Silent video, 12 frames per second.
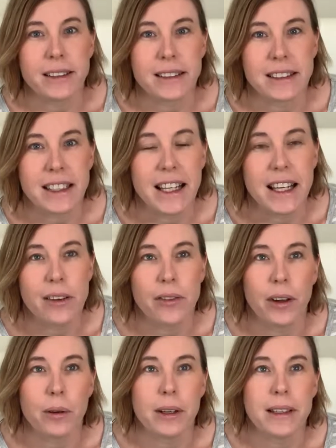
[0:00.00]
to see if
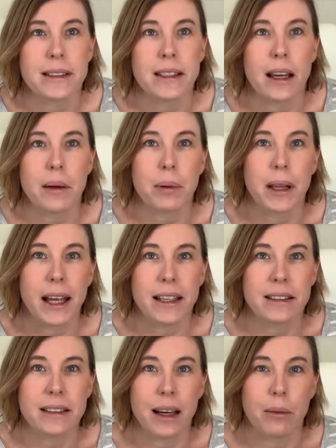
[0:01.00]
it was a
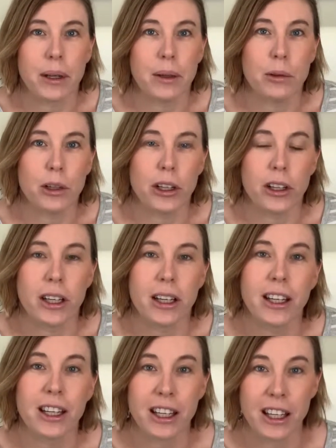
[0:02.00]
place that we would
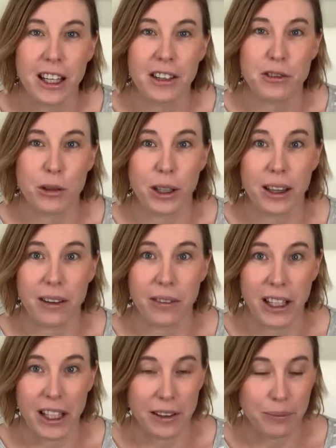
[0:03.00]
enjoy
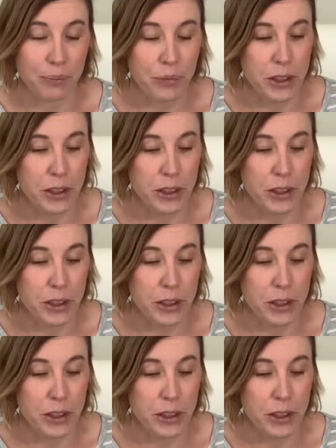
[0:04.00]
living in.